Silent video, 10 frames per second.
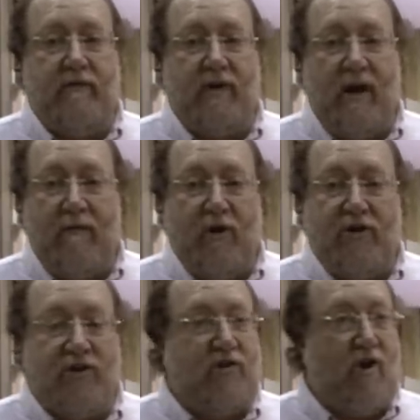
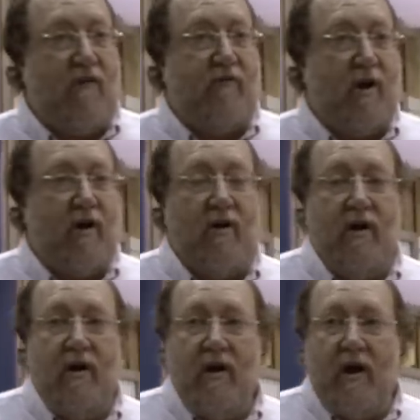collaboration software,
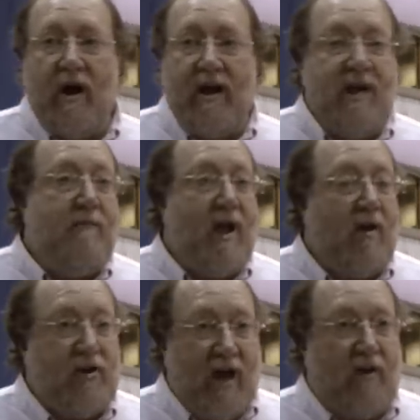
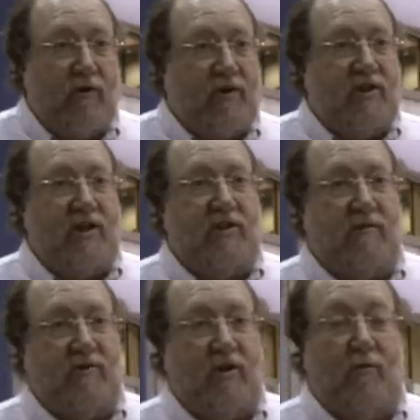email calendaring
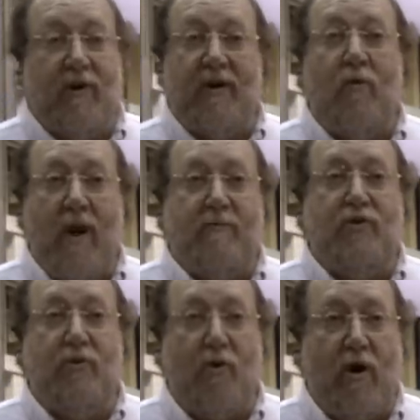systems that are really Web
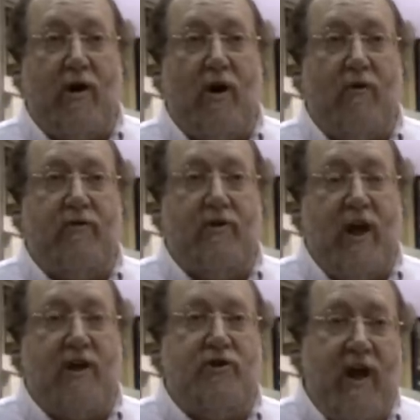2.0,
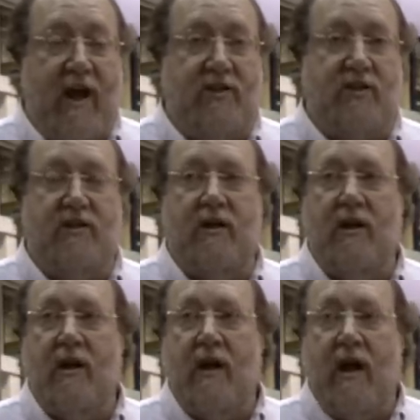Ajax
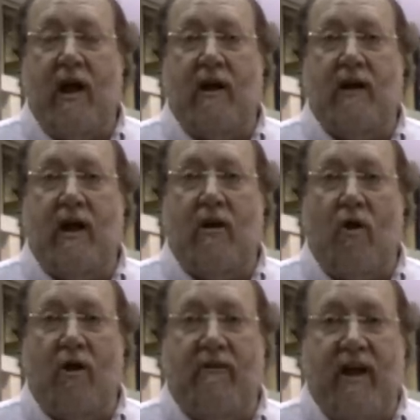and
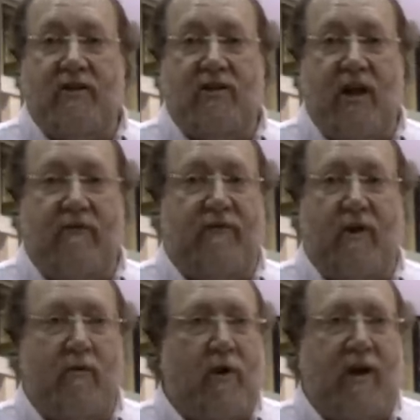all of that stuff.
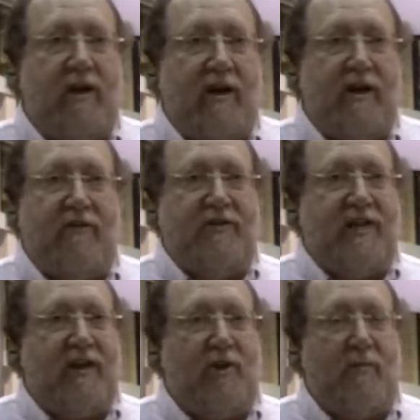We're not going to get into the
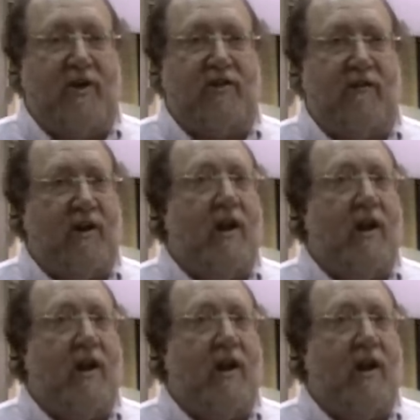technical pieces of it.